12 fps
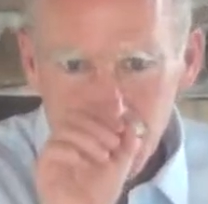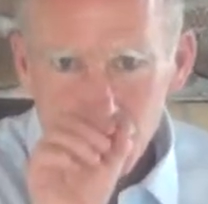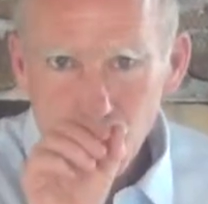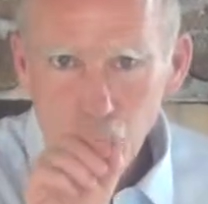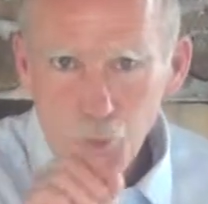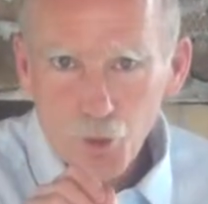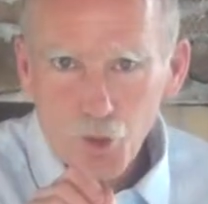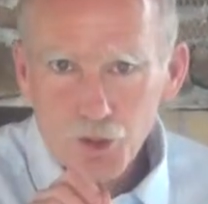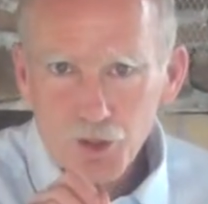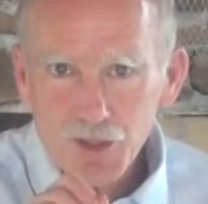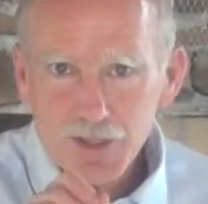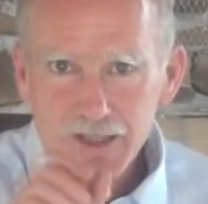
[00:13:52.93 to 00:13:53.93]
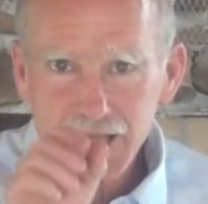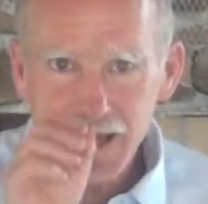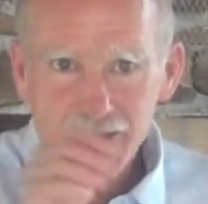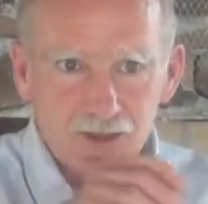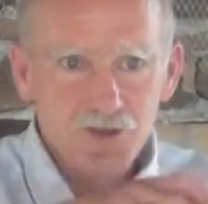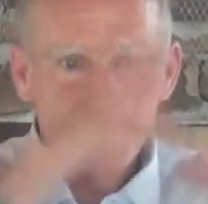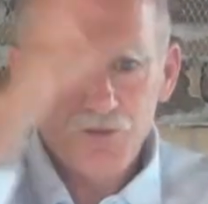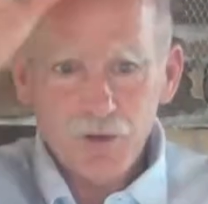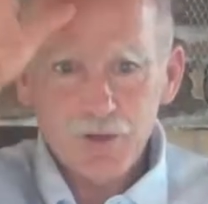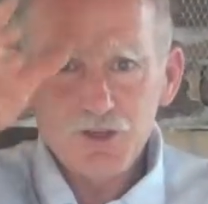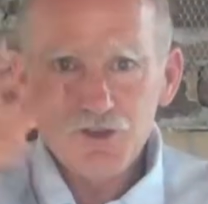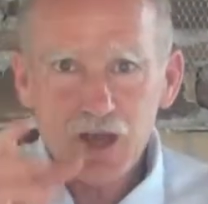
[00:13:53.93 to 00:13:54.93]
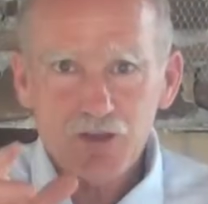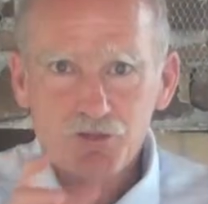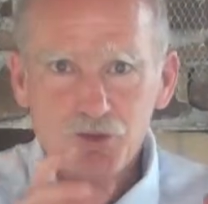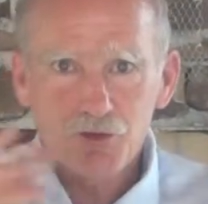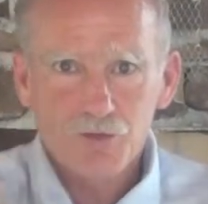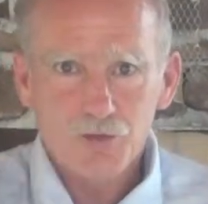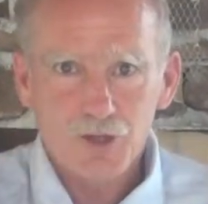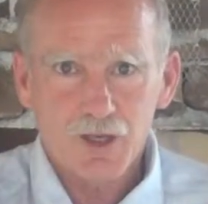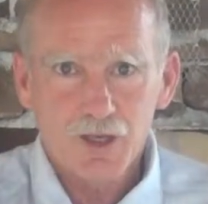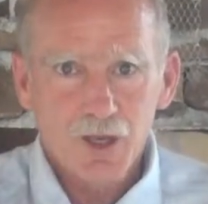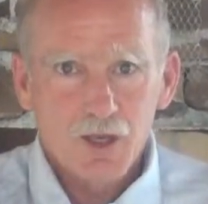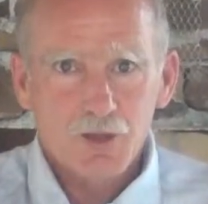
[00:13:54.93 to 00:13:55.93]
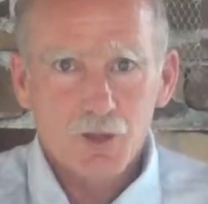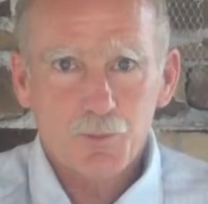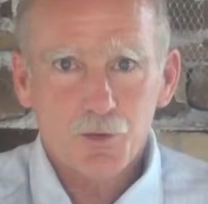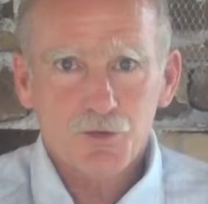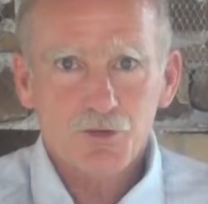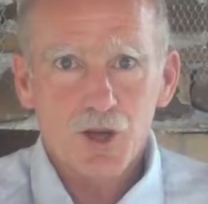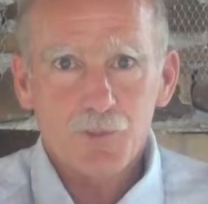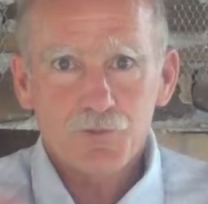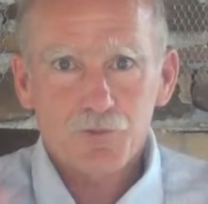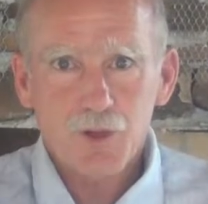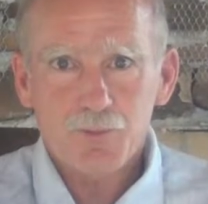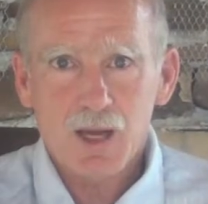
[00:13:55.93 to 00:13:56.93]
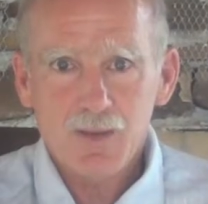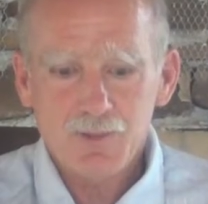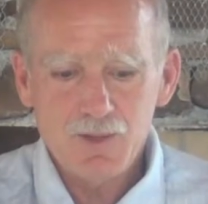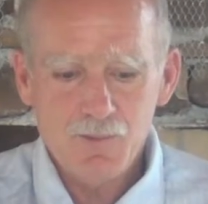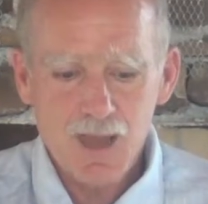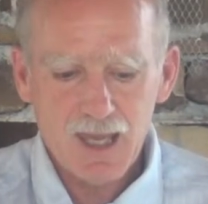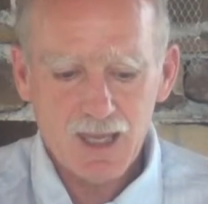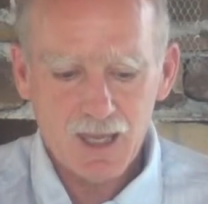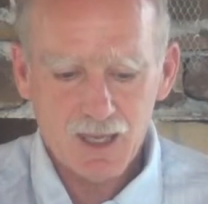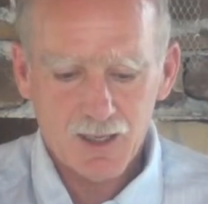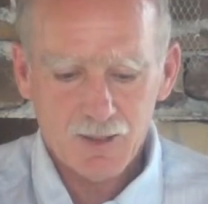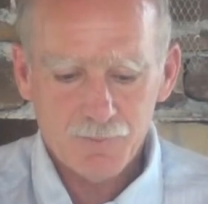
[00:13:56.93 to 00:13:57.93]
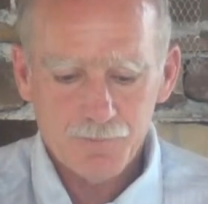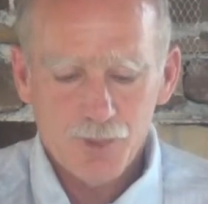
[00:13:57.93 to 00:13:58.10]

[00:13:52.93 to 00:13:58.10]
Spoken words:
the words and the very gestures that the person up front might be making.